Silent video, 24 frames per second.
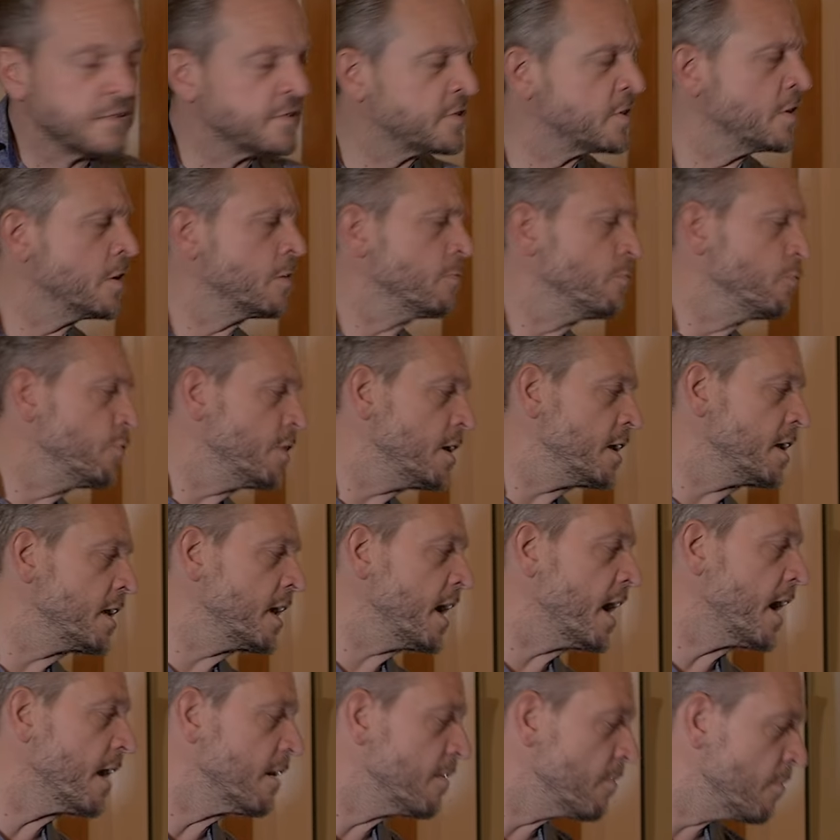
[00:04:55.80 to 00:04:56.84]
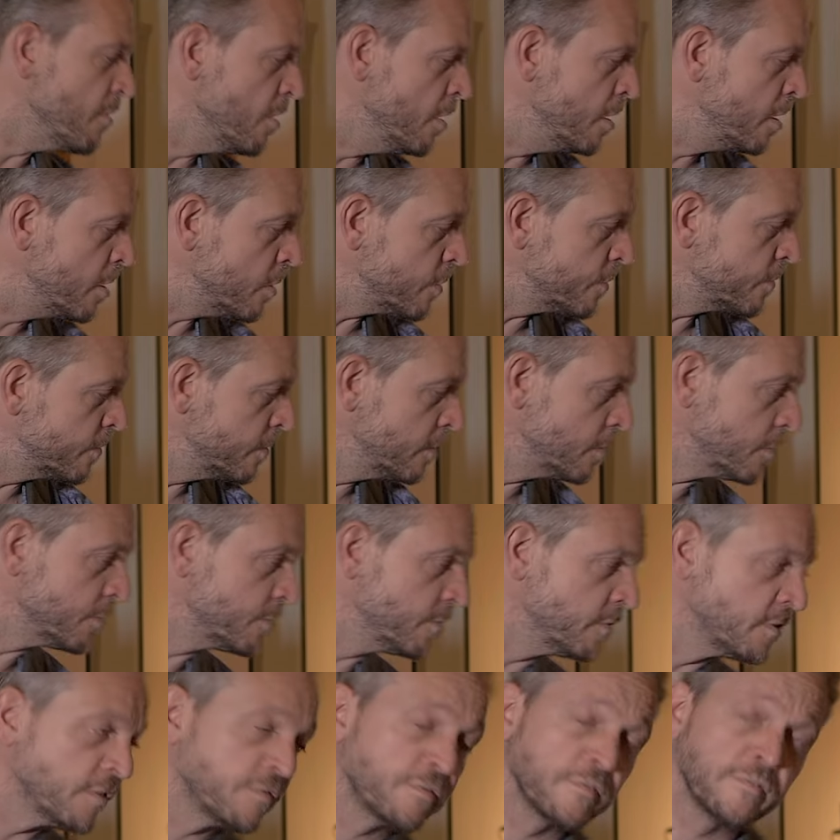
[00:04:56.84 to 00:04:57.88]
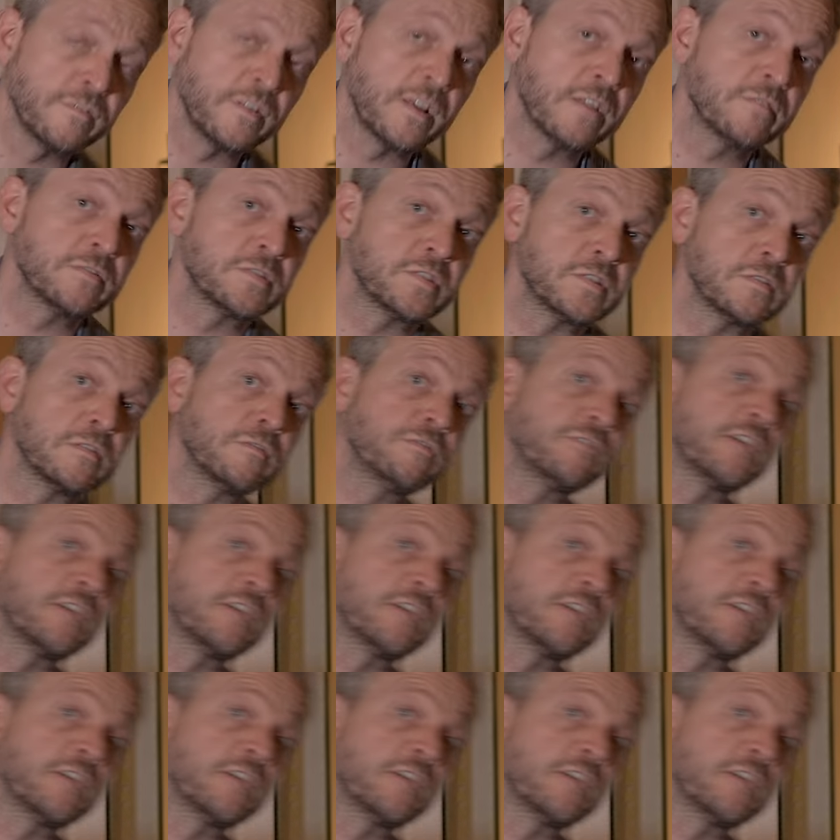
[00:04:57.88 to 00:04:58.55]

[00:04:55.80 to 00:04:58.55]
so you can really get lots and lots of different flavors and